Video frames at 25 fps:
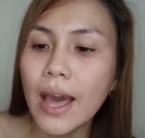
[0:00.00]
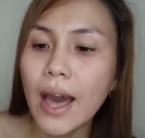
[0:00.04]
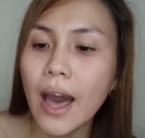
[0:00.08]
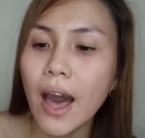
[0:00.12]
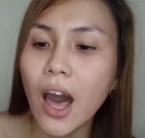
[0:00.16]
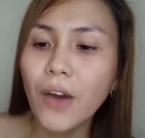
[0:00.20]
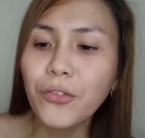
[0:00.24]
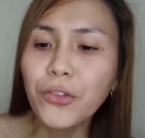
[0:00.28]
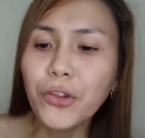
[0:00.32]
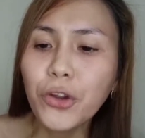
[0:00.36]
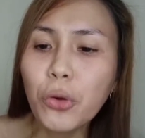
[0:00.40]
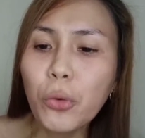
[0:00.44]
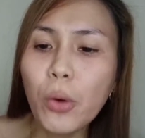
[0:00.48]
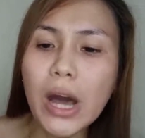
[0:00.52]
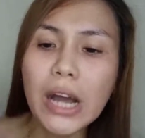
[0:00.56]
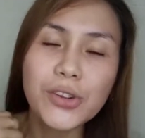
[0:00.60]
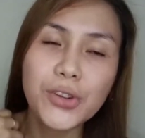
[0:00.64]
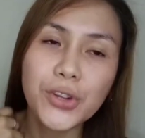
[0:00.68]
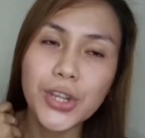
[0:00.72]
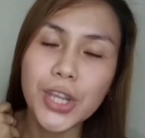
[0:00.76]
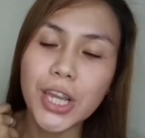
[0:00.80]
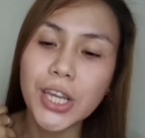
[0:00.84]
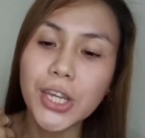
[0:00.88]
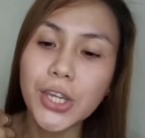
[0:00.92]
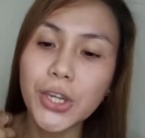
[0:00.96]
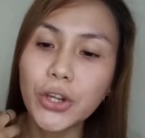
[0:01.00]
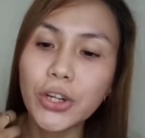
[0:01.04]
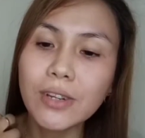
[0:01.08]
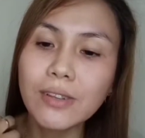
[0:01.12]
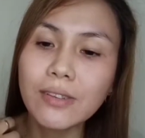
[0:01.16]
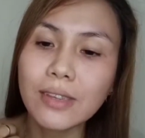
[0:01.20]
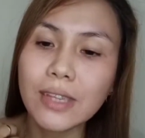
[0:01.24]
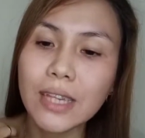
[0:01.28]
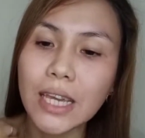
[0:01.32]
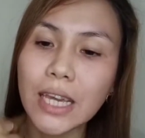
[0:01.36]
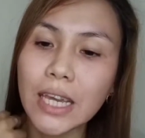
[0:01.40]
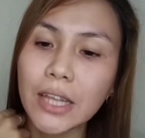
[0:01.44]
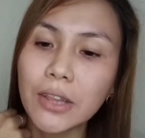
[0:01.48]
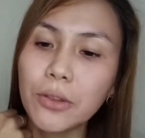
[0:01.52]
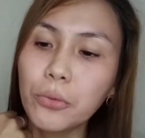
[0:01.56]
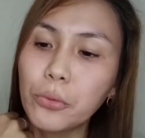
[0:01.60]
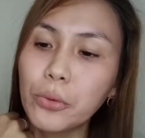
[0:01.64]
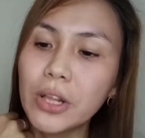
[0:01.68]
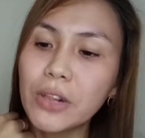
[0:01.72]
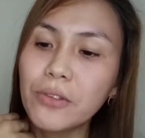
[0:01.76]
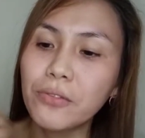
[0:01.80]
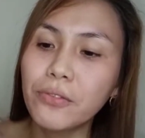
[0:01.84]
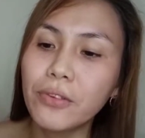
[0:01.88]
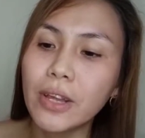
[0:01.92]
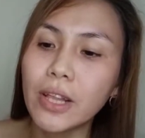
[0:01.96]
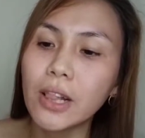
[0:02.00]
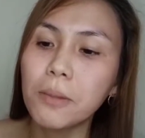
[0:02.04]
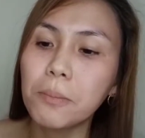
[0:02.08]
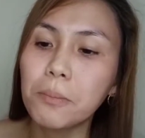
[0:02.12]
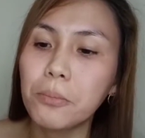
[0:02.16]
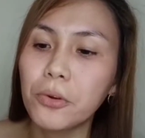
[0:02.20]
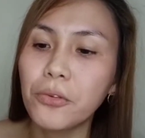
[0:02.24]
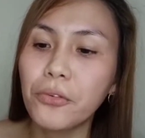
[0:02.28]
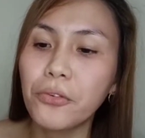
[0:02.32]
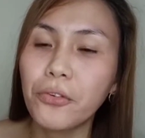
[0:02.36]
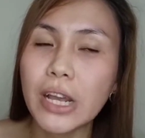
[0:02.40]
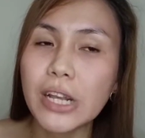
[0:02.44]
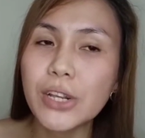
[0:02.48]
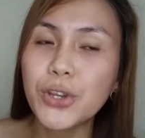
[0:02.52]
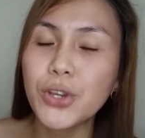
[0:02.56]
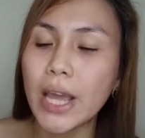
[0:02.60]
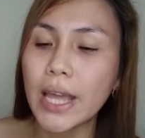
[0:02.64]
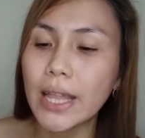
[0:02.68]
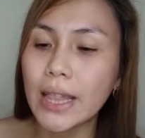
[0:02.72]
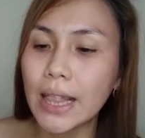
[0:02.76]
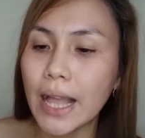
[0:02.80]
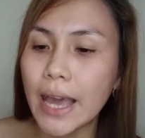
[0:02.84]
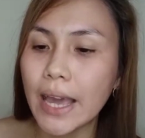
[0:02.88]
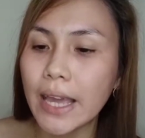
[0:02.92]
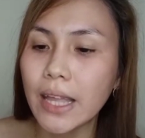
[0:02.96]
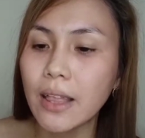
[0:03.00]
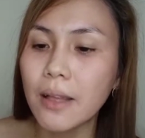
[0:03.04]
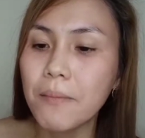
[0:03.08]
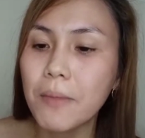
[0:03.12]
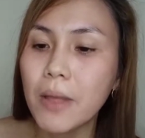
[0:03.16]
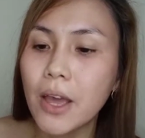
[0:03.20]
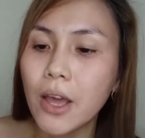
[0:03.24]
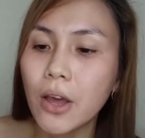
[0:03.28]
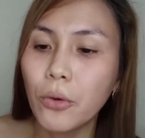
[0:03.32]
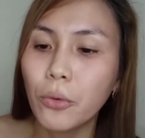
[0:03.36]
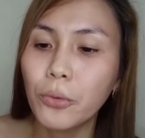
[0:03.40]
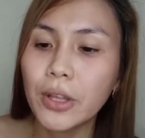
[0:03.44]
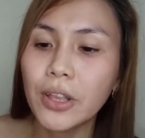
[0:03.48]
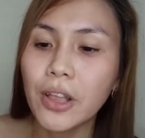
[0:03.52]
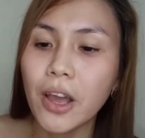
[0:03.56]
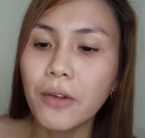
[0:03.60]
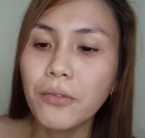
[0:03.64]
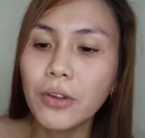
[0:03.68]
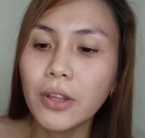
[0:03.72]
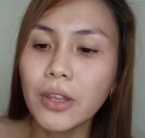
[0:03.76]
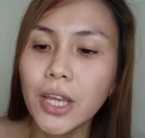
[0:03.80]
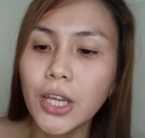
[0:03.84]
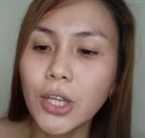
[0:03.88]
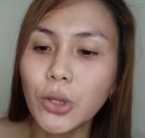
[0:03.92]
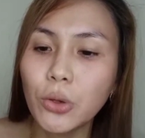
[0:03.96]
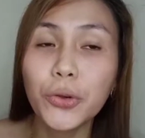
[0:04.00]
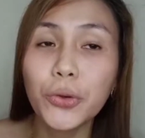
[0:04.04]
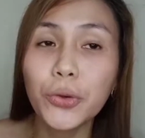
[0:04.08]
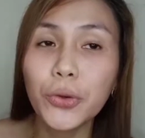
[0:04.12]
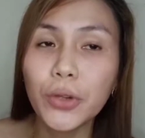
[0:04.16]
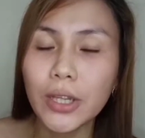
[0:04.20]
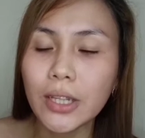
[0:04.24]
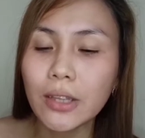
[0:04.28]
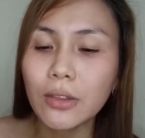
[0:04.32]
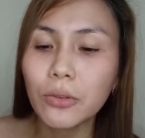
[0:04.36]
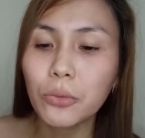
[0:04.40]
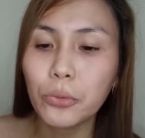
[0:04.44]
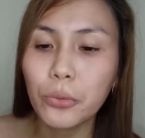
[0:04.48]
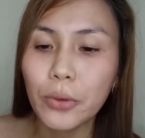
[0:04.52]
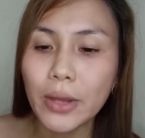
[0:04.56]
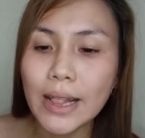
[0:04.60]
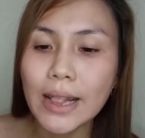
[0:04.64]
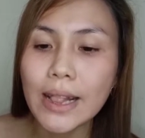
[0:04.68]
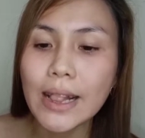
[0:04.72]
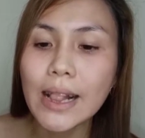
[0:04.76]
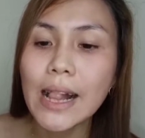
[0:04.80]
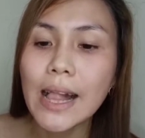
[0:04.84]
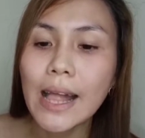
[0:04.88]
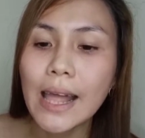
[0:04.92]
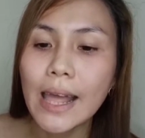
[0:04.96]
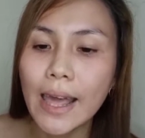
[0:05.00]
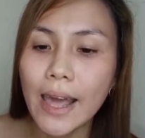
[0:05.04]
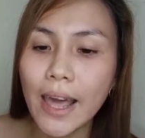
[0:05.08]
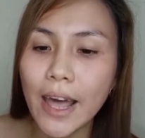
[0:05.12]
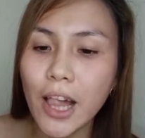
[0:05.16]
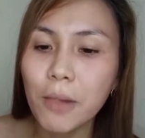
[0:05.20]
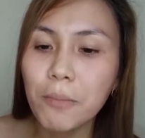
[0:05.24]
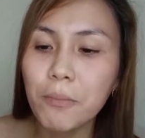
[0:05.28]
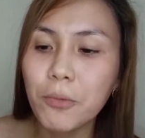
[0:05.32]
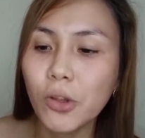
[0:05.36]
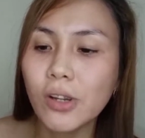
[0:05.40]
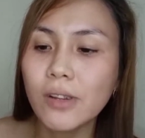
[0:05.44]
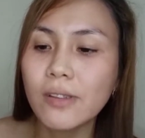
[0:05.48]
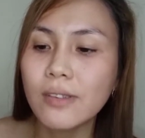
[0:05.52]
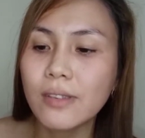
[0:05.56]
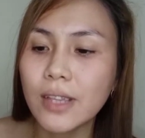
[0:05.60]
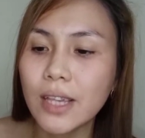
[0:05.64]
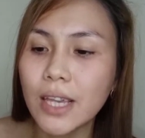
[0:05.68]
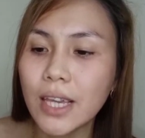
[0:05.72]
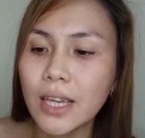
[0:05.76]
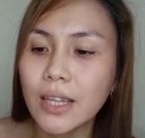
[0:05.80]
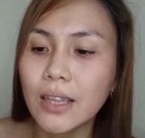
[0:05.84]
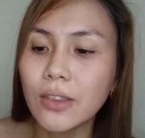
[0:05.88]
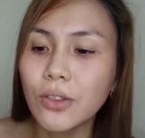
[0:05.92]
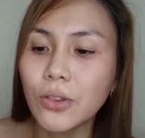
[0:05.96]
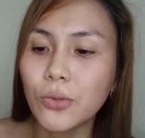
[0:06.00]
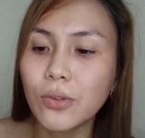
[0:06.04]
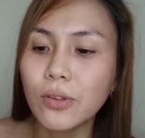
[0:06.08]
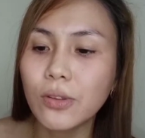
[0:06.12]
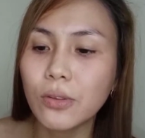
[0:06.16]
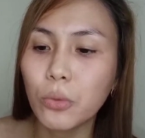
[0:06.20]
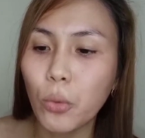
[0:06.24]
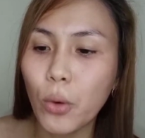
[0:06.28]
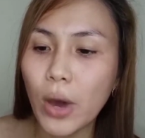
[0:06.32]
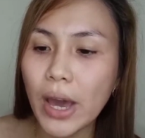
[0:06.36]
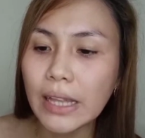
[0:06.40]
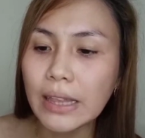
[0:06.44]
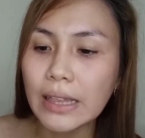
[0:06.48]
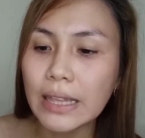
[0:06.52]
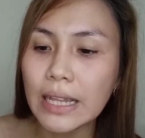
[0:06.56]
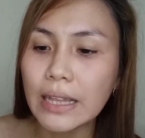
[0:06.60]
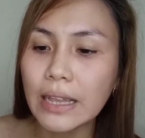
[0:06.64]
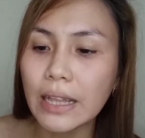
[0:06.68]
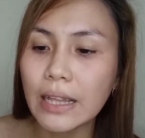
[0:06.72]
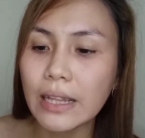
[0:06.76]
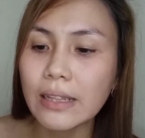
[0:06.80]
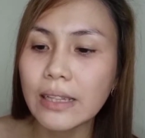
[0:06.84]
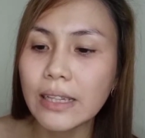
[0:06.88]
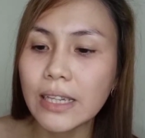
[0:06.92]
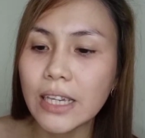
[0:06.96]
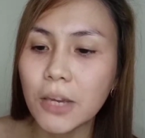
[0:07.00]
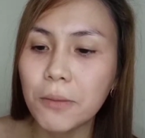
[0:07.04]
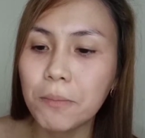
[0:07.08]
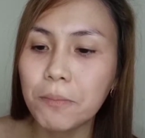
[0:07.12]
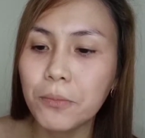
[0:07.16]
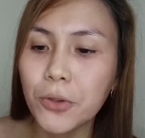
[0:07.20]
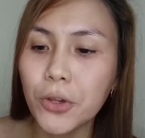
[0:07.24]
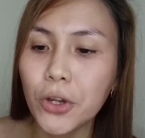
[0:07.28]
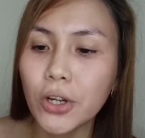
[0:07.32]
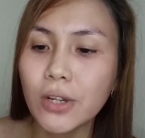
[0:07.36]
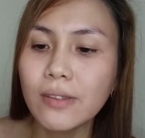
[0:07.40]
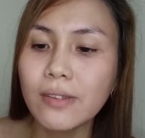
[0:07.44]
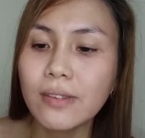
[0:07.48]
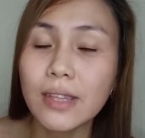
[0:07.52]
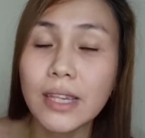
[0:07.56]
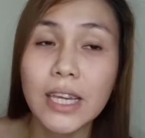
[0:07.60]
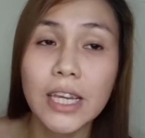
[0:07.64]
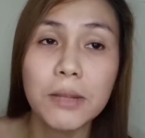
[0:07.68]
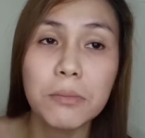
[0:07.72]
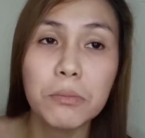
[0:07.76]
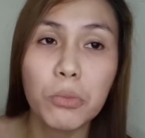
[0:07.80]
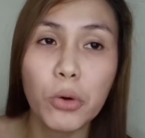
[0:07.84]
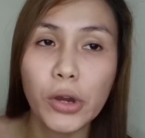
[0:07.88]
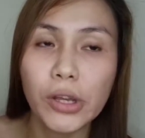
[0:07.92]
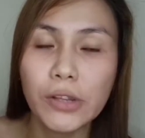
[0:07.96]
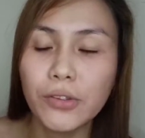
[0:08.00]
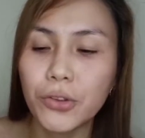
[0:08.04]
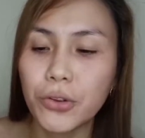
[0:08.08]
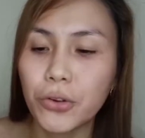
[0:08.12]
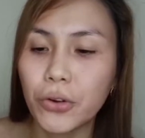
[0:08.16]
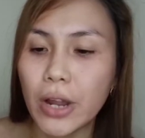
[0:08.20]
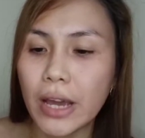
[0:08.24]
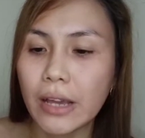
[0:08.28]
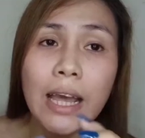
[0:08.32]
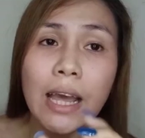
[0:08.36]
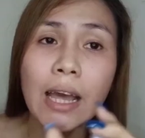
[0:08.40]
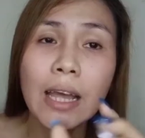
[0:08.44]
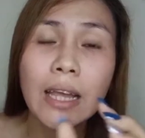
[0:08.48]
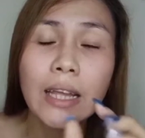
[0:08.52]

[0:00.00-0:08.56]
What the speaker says: After washing, your skin will feel refreshed and light. With everyday use, it will help your skin to whiten and keep your skin moisturized.